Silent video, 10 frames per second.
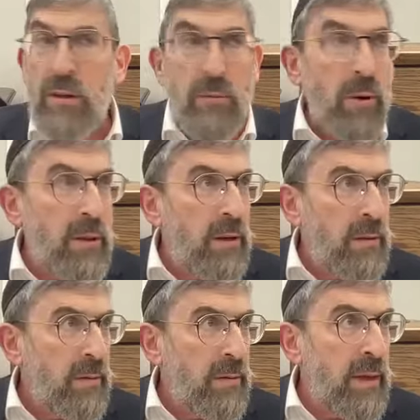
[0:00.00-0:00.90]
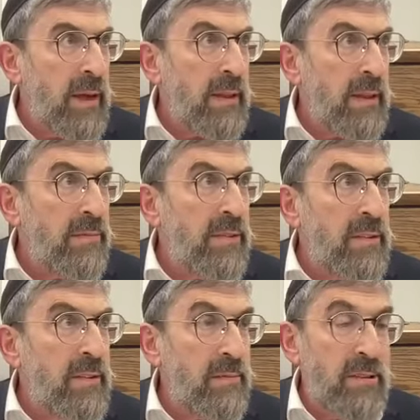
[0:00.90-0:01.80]
He wanted, again,
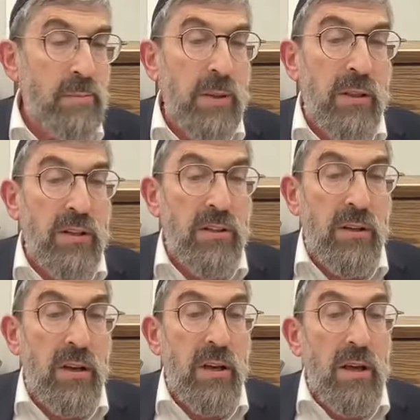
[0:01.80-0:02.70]
people listening,